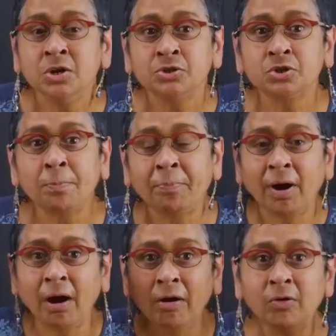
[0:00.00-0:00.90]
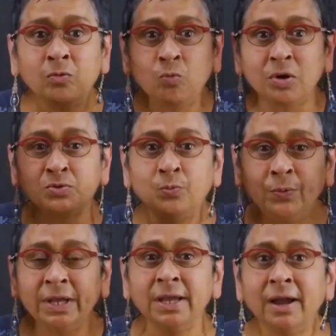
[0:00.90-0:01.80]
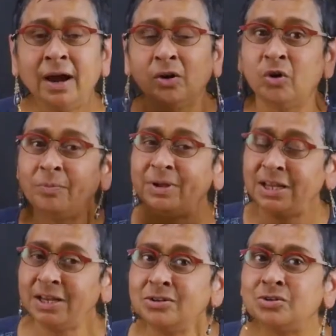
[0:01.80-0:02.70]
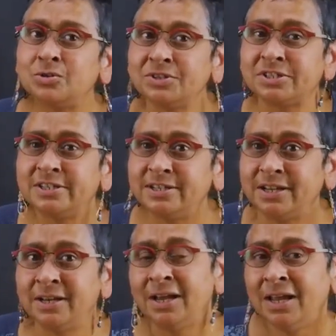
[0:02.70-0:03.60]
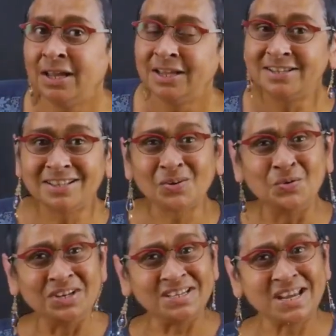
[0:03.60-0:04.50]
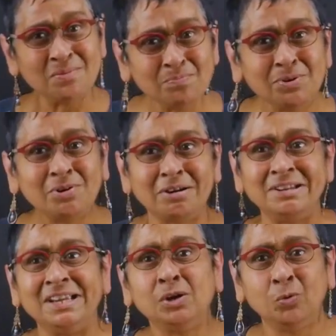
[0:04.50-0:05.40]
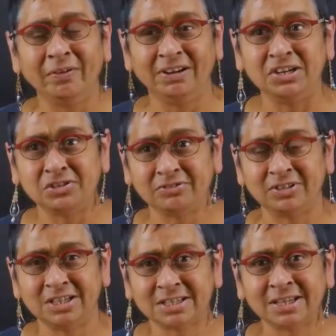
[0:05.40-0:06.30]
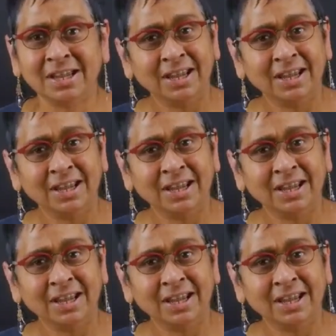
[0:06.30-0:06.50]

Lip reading: So part of what we are going to be interested in is the contemporary equivalent of this